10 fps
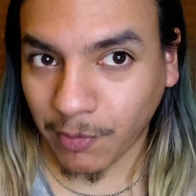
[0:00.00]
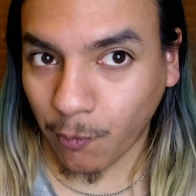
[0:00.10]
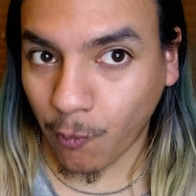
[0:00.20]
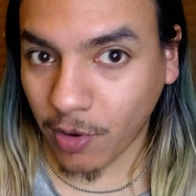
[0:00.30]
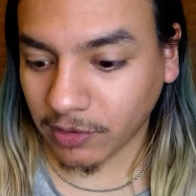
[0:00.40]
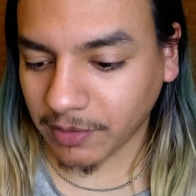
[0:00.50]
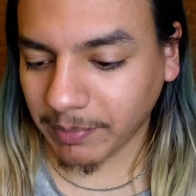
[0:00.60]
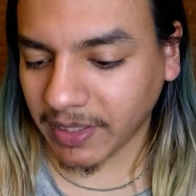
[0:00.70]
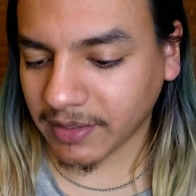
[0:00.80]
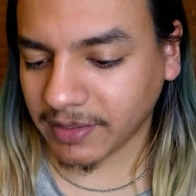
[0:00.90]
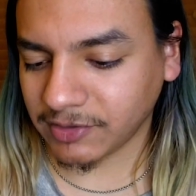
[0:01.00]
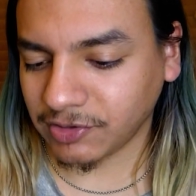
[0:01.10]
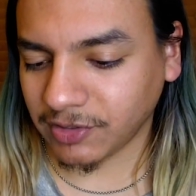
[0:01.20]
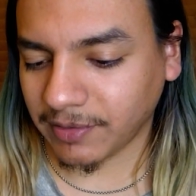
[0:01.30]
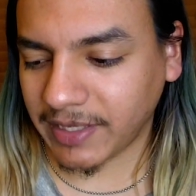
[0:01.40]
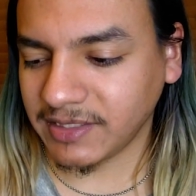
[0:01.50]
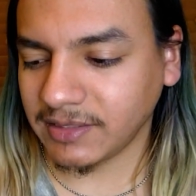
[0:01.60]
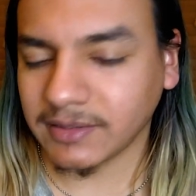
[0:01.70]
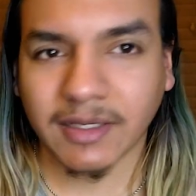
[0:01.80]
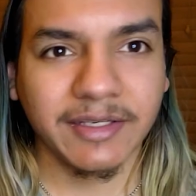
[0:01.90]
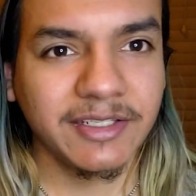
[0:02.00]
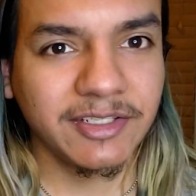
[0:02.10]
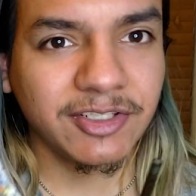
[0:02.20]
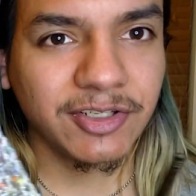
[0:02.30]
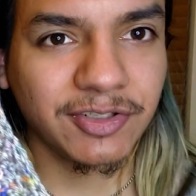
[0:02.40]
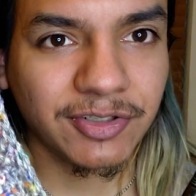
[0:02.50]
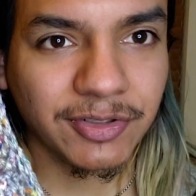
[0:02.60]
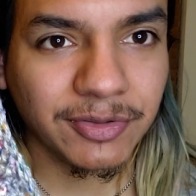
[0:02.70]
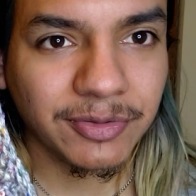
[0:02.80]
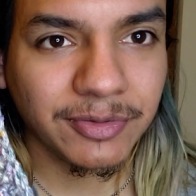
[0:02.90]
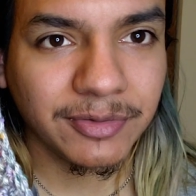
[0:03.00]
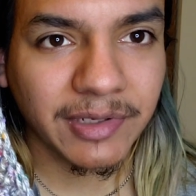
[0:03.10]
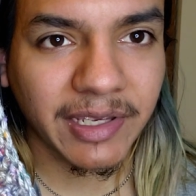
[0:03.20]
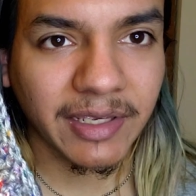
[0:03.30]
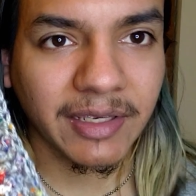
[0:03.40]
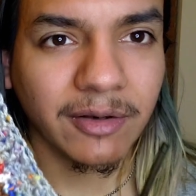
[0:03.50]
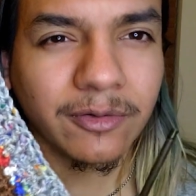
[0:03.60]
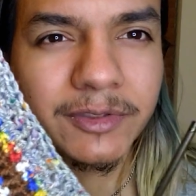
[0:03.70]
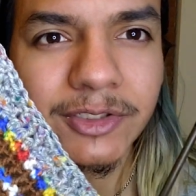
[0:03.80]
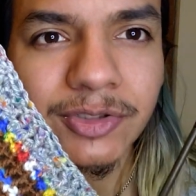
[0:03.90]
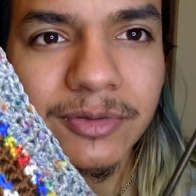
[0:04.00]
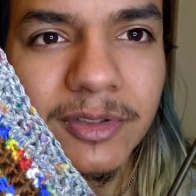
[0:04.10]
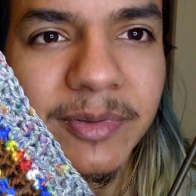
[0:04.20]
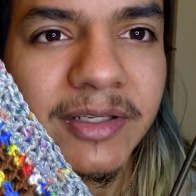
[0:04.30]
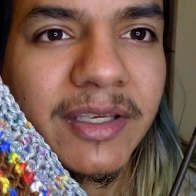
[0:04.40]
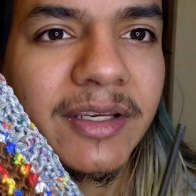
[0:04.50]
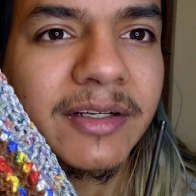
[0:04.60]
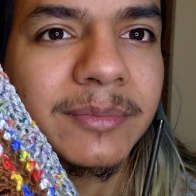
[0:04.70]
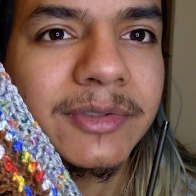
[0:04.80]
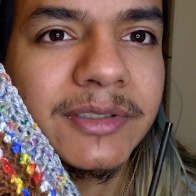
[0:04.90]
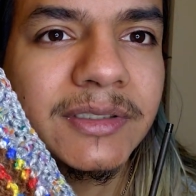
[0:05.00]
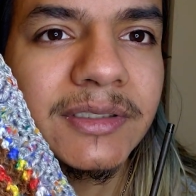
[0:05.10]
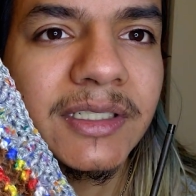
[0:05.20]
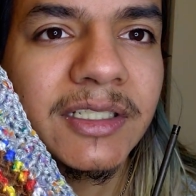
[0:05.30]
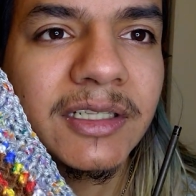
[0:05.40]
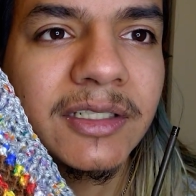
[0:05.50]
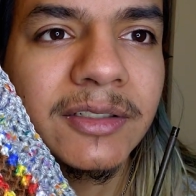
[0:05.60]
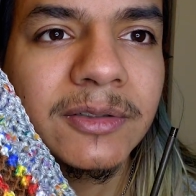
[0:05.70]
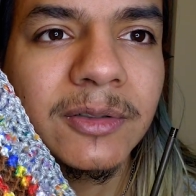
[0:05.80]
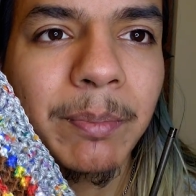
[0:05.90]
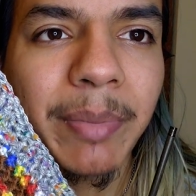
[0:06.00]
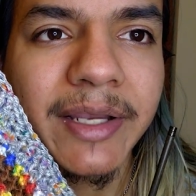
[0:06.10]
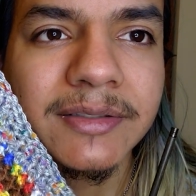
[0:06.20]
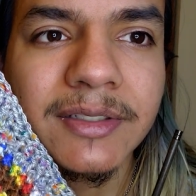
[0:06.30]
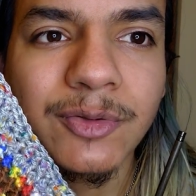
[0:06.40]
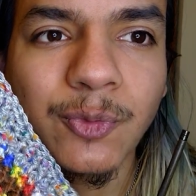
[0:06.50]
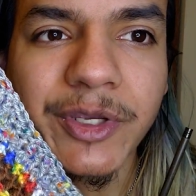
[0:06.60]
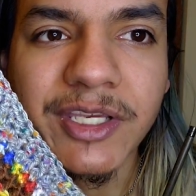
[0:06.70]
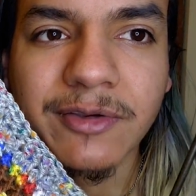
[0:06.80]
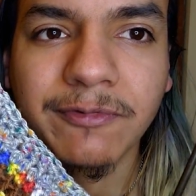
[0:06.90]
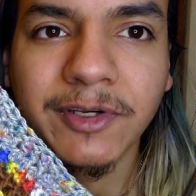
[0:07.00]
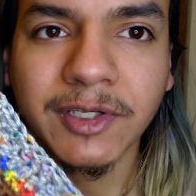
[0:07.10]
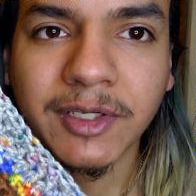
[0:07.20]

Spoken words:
Welcome back. So I decided to do hopefully it shows up on camera, a little basket weave,